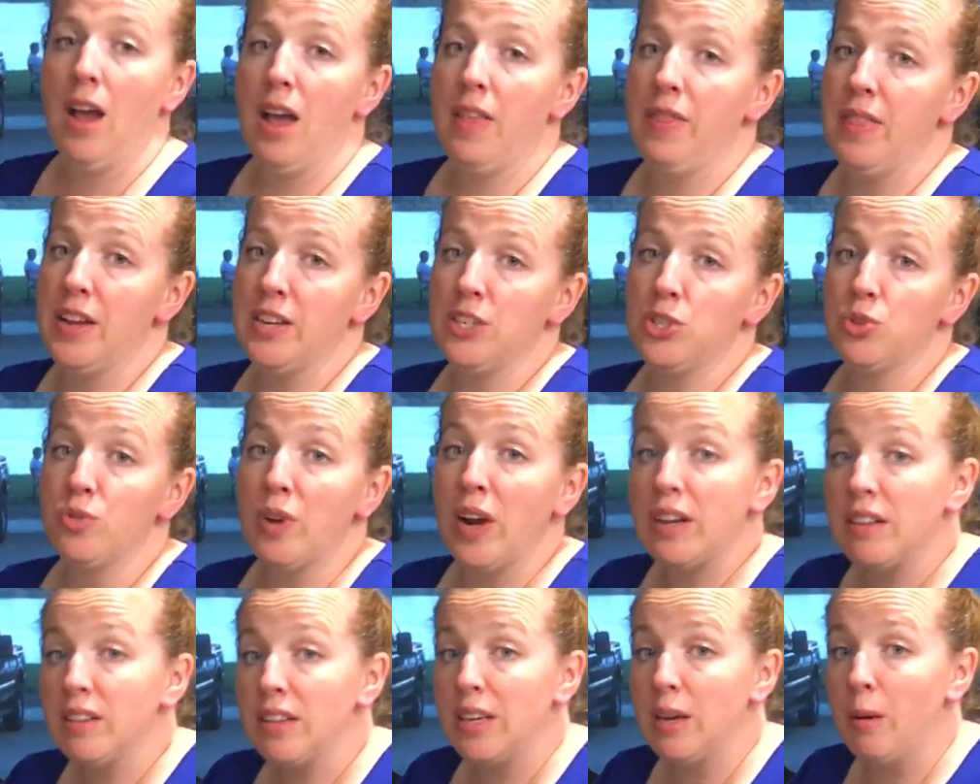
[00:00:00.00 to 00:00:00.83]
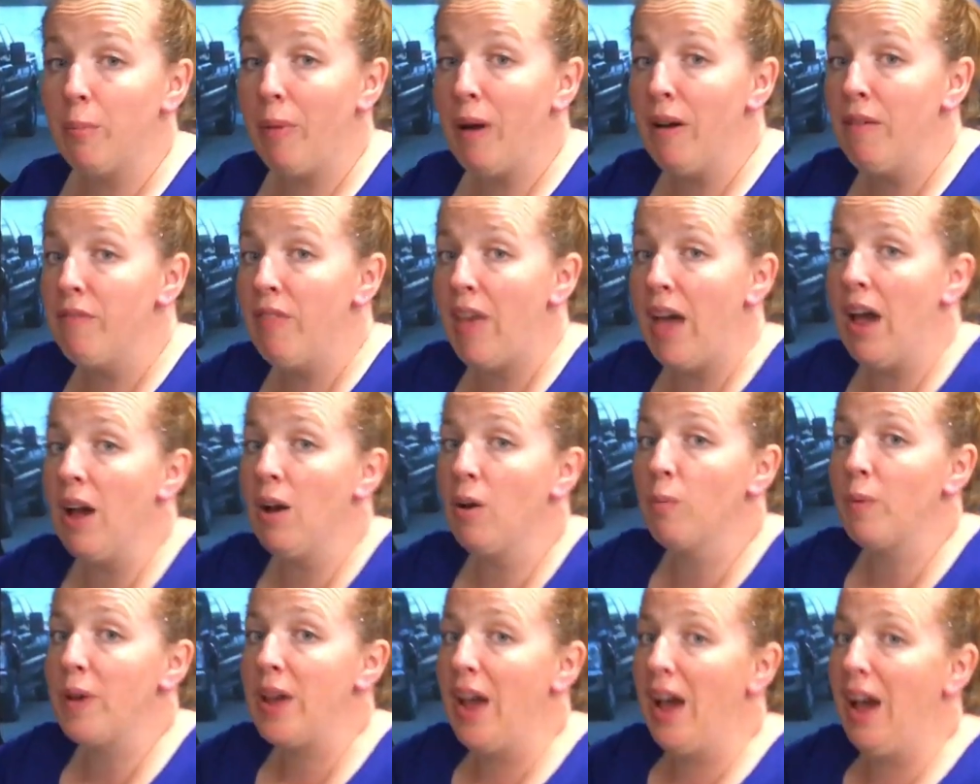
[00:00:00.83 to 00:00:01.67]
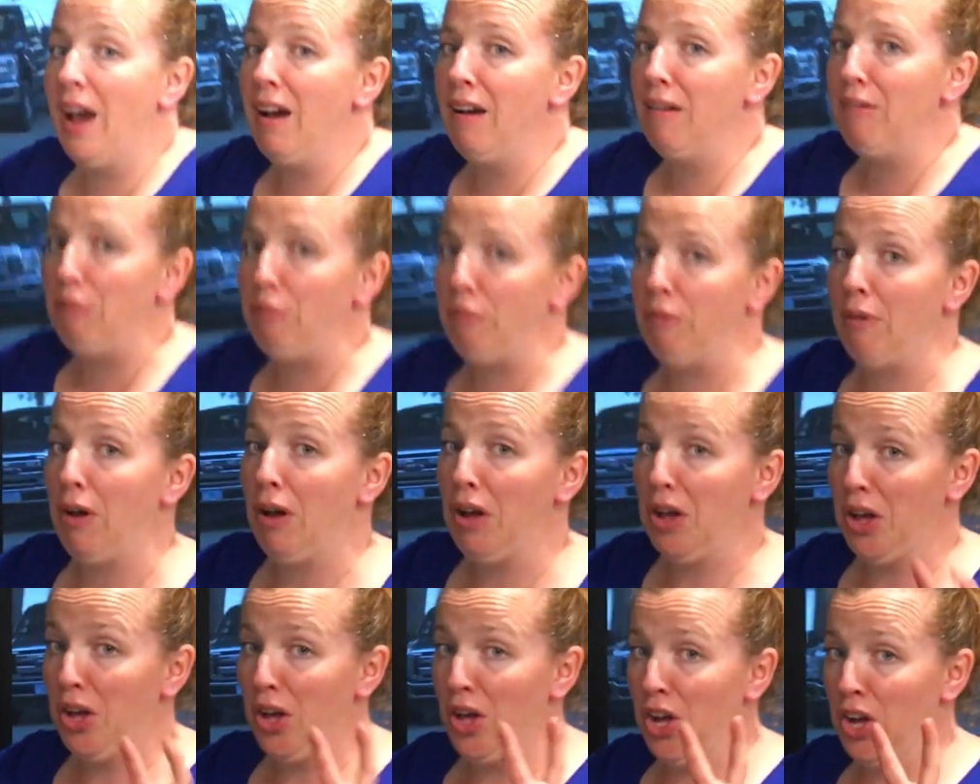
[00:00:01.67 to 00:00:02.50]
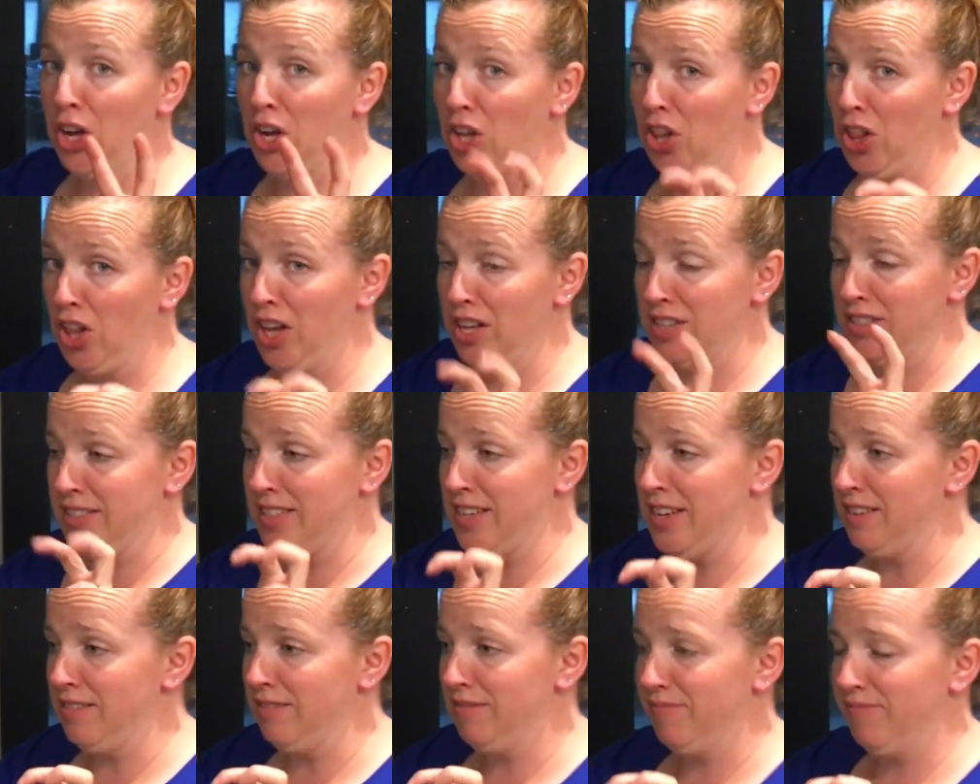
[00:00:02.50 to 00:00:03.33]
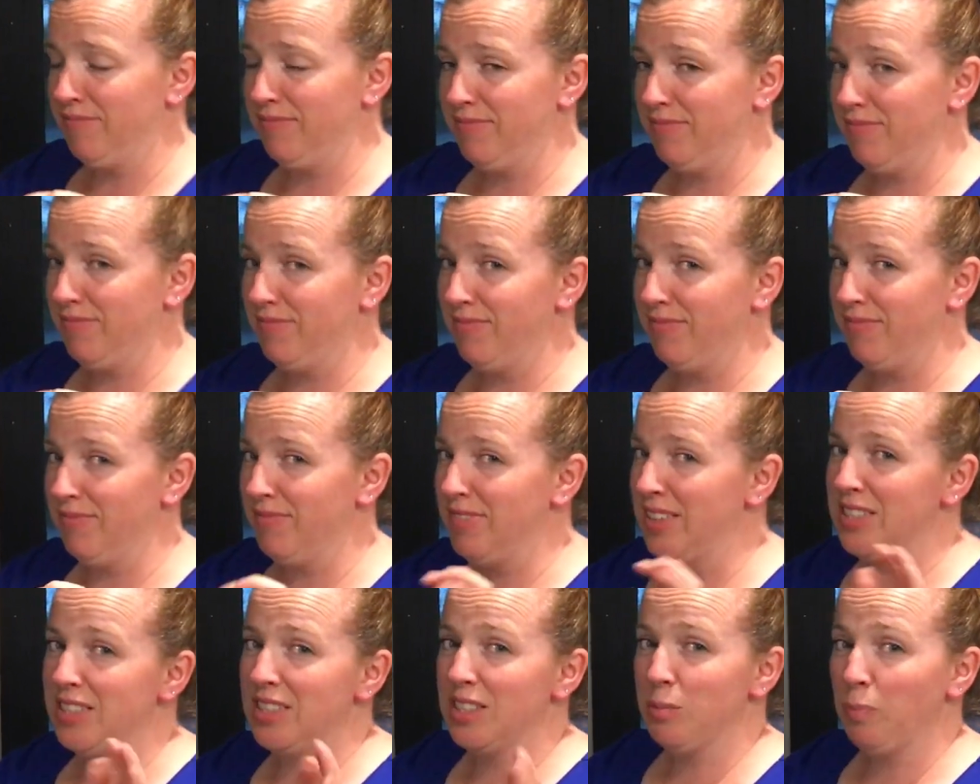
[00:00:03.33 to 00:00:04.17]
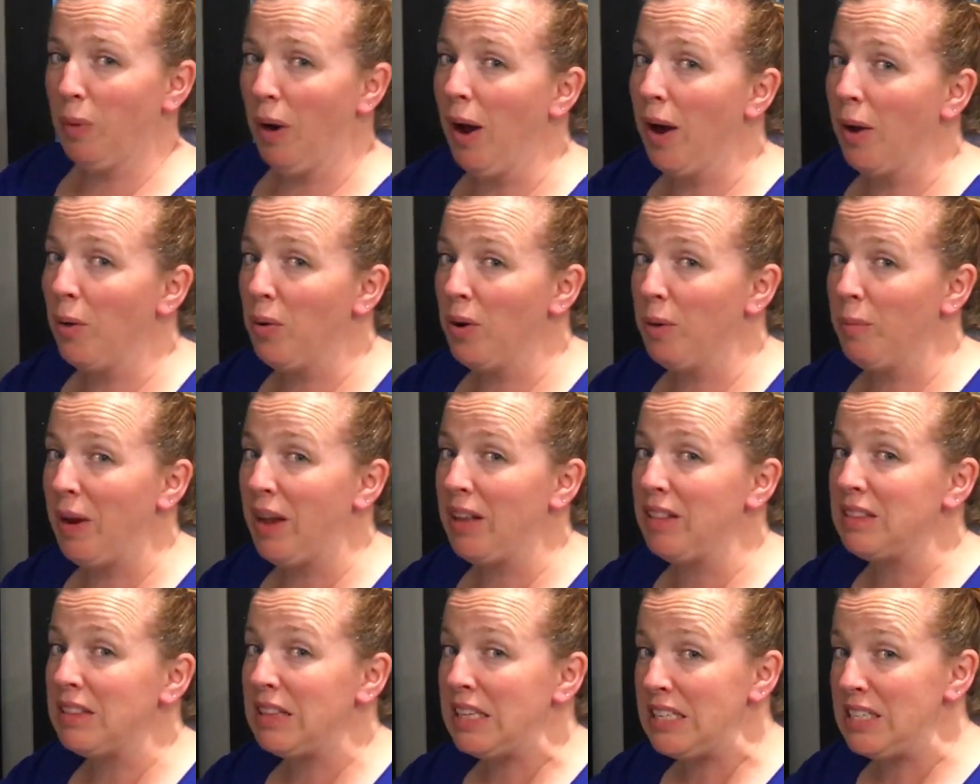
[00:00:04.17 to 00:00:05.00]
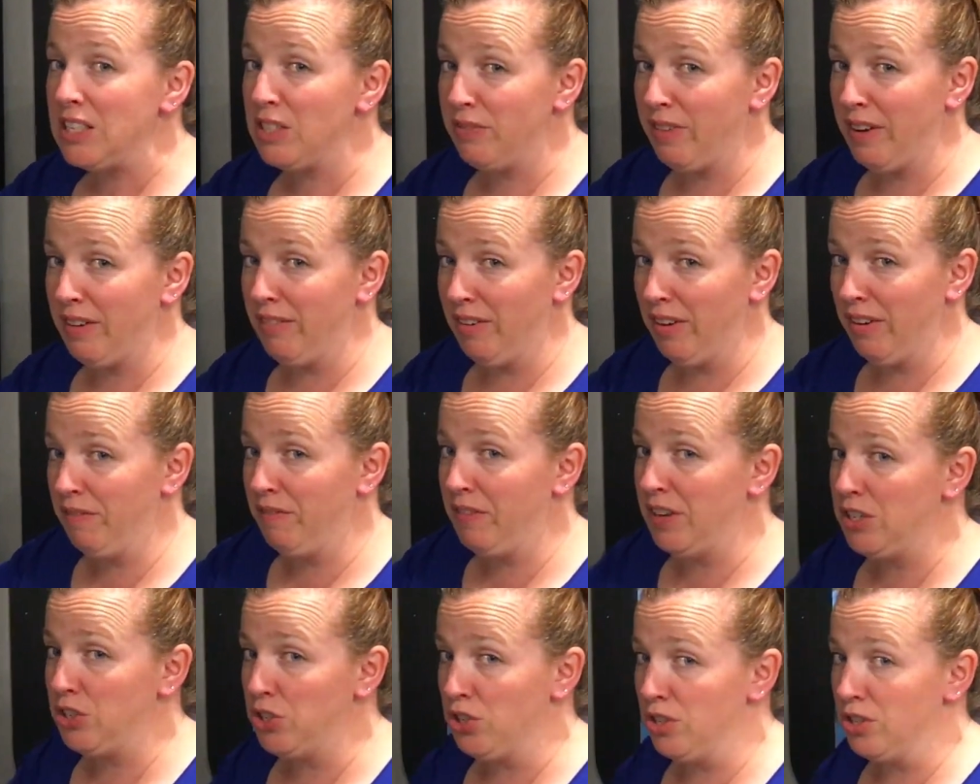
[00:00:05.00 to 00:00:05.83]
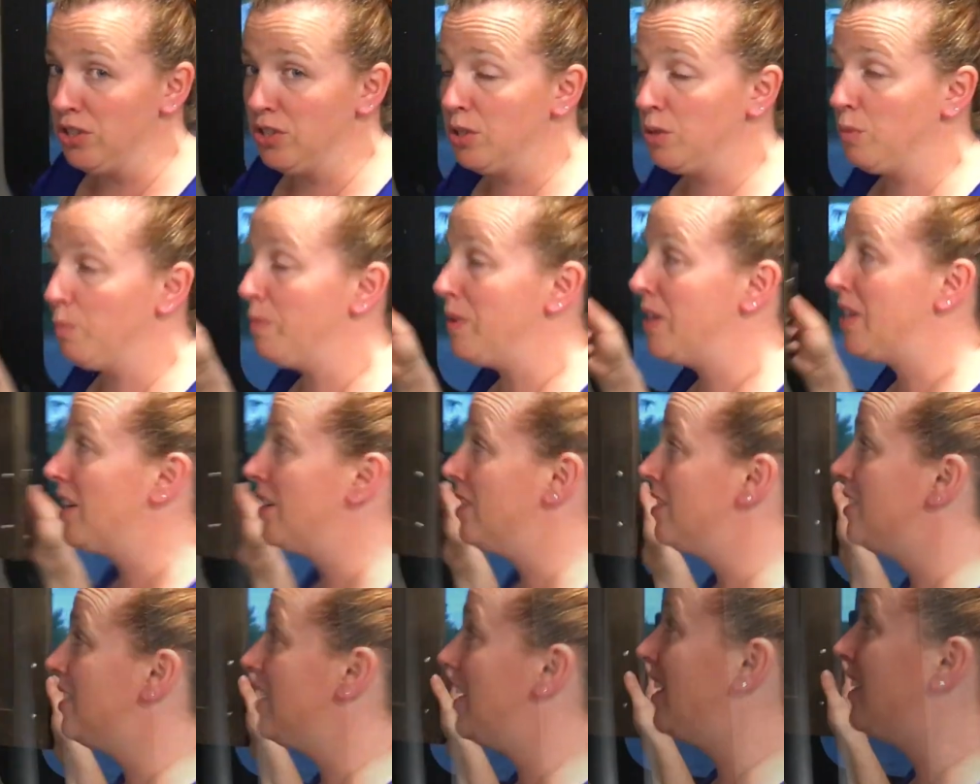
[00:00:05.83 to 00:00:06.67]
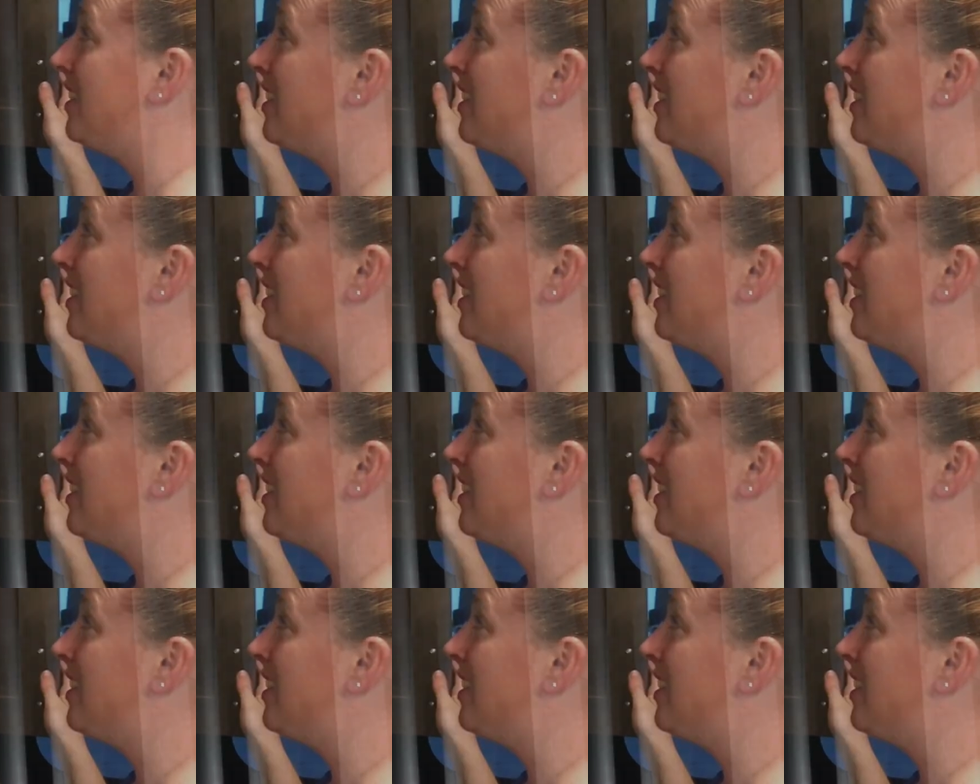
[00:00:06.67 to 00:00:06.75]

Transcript: And then directly above that, we have a closet. This is probably one of my least favorite features because